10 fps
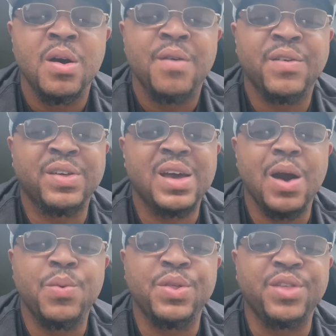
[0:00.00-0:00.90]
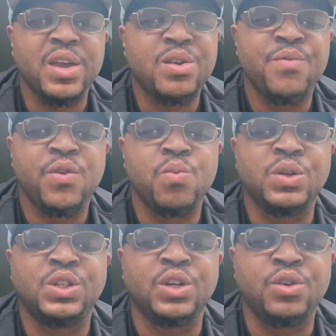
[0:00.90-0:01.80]
Father God, we thank you for
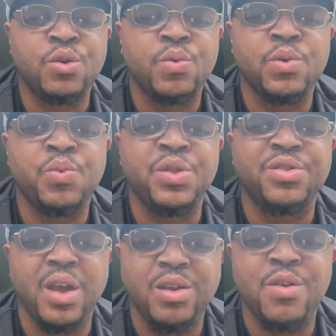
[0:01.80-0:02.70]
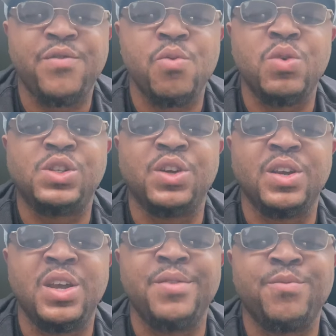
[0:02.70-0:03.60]
what you're doing. We thank you for what you're
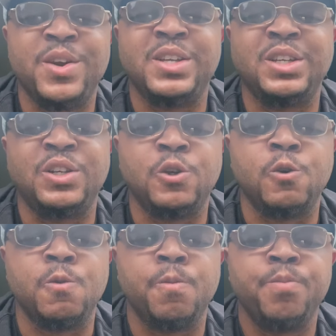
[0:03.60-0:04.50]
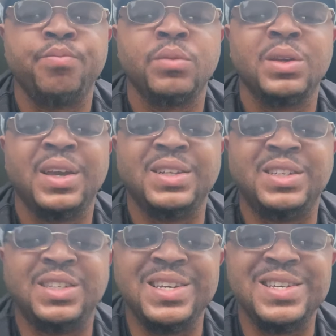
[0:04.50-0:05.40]
getting ready to do. In
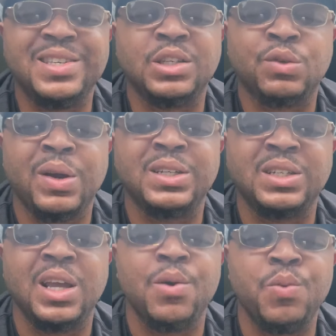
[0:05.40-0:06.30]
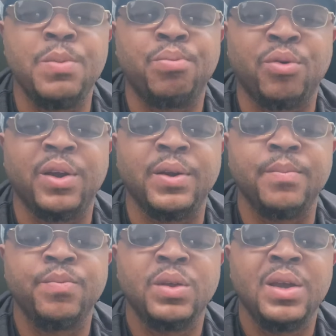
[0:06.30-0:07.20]
Jesus Christ's name we pray.
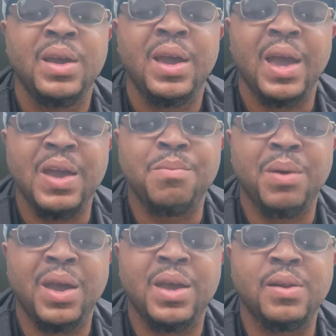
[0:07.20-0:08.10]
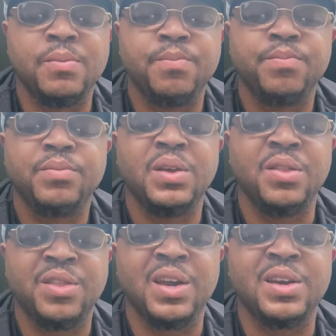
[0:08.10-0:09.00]
Amen and
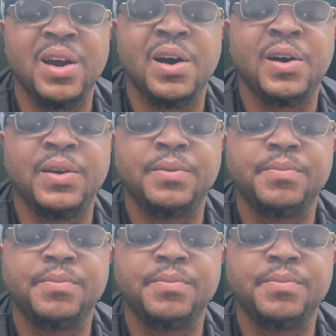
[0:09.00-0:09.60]
thank God.